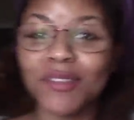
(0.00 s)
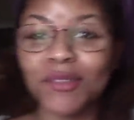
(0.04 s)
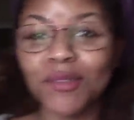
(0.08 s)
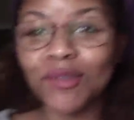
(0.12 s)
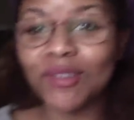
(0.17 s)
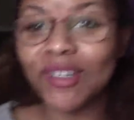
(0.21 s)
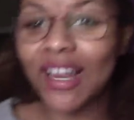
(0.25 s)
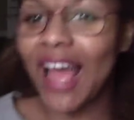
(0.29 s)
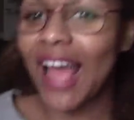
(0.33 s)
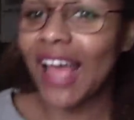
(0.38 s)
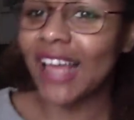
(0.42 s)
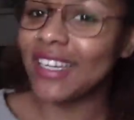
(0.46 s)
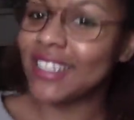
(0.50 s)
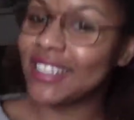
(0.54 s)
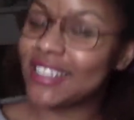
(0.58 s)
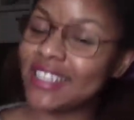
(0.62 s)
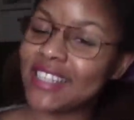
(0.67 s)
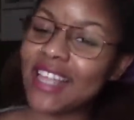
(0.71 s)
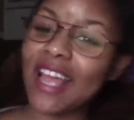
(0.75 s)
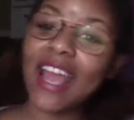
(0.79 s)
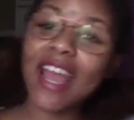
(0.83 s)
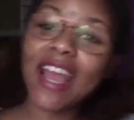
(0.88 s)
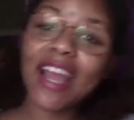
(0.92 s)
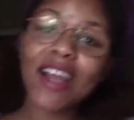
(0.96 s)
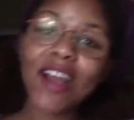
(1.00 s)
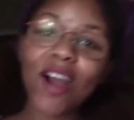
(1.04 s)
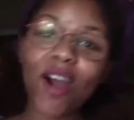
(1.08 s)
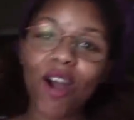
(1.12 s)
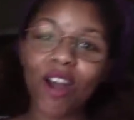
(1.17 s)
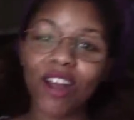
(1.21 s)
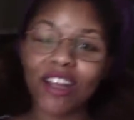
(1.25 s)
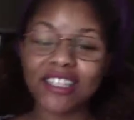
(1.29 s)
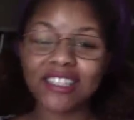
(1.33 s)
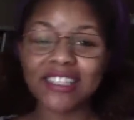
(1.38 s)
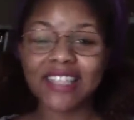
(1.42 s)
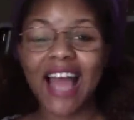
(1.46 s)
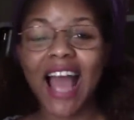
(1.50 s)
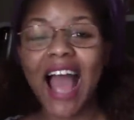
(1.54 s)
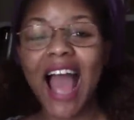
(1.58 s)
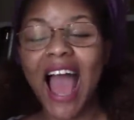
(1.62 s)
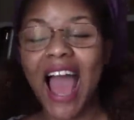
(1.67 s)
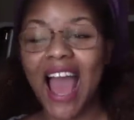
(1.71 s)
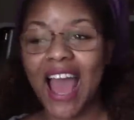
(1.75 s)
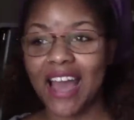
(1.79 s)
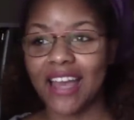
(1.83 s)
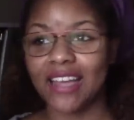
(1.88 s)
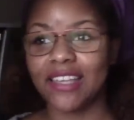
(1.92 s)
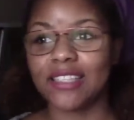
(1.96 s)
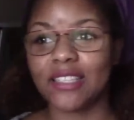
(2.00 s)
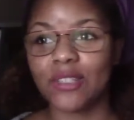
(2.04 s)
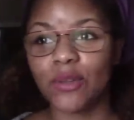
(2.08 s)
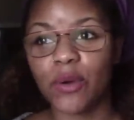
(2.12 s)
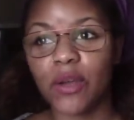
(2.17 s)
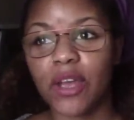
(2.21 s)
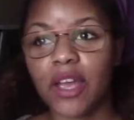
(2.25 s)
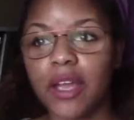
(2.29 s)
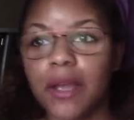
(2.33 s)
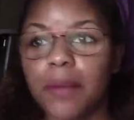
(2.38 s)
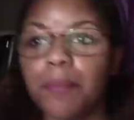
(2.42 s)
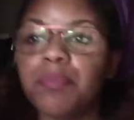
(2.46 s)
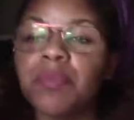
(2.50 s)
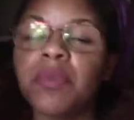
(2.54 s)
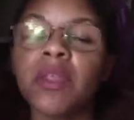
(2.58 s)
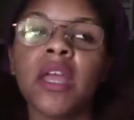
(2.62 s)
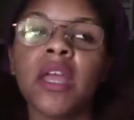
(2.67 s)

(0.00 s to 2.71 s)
through Lila Stangard's eyes, okay?